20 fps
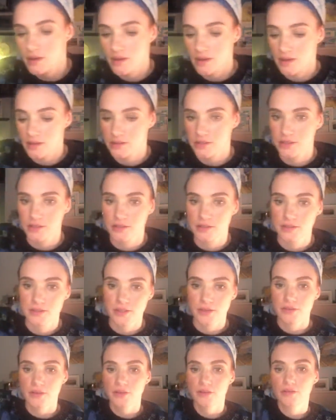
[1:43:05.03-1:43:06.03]
I'll turn this
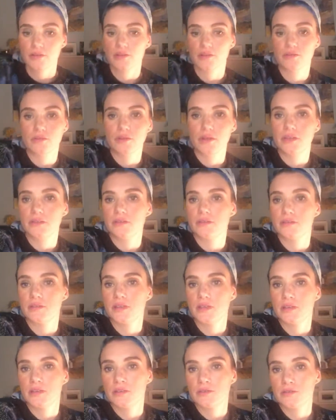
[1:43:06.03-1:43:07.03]
down now, I don't need to
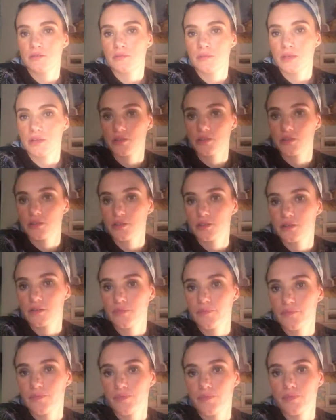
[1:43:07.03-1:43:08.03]
see so much.
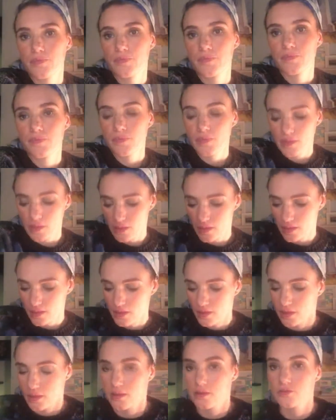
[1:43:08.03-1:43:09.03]

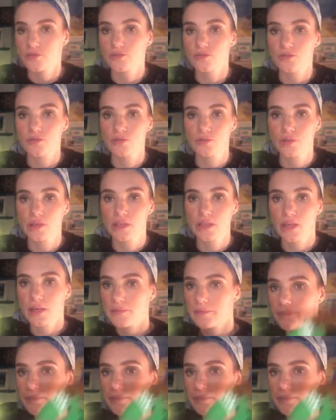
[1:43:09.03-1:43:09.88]
So like that.